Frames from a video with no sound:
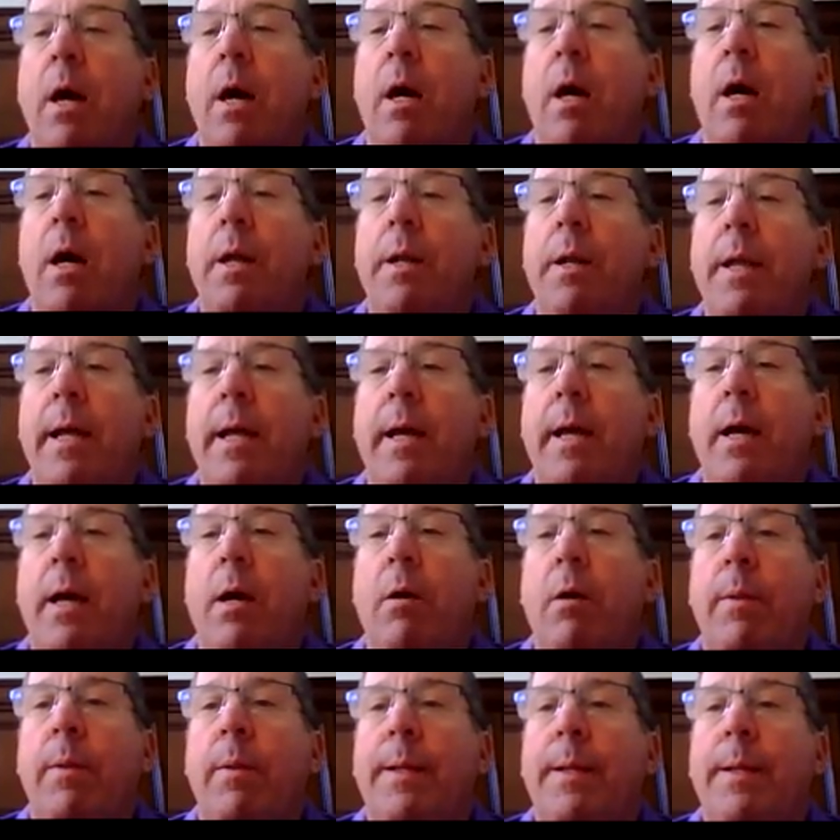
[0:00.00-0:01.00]
on
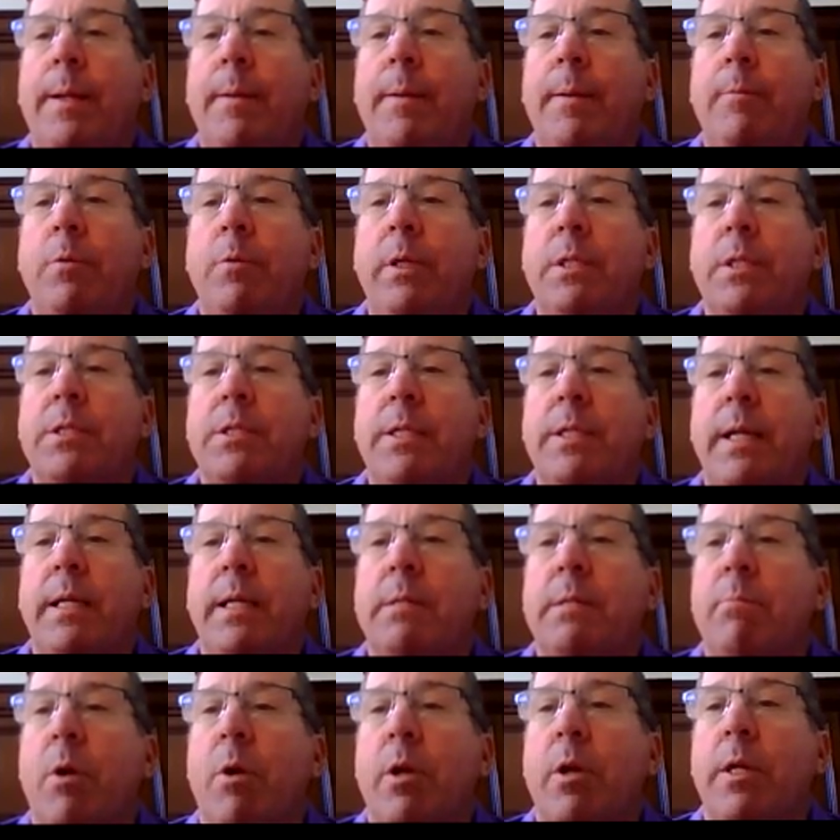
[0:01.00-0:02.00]
how real estate
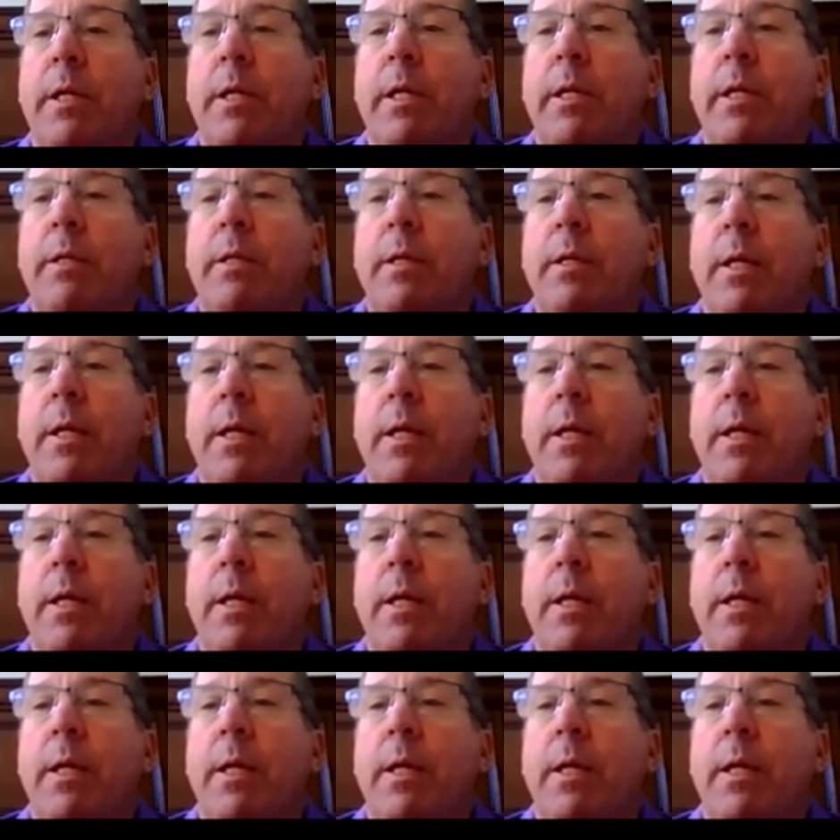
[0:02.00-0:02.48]
is marketed